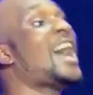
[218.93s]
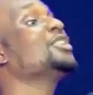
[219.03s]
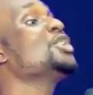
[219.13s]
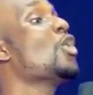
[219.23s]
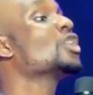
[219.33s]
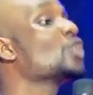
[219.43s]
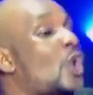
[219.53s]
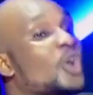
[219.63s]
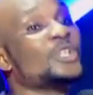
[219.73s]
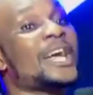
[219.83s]
So how do you
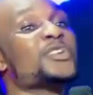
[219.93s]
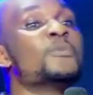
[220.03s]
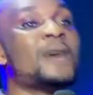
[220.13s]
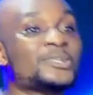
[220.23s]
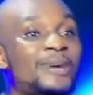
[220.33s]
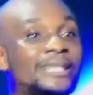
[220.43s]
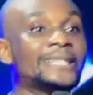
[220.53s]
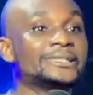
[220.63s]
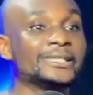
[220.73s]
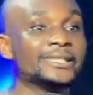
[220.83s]
want to conclude that you bounce
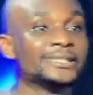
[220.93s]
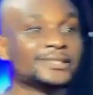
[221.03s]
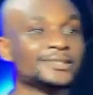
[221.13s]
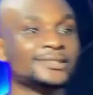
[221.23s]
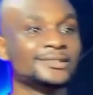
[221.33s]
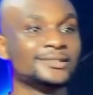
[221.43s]
back like this again?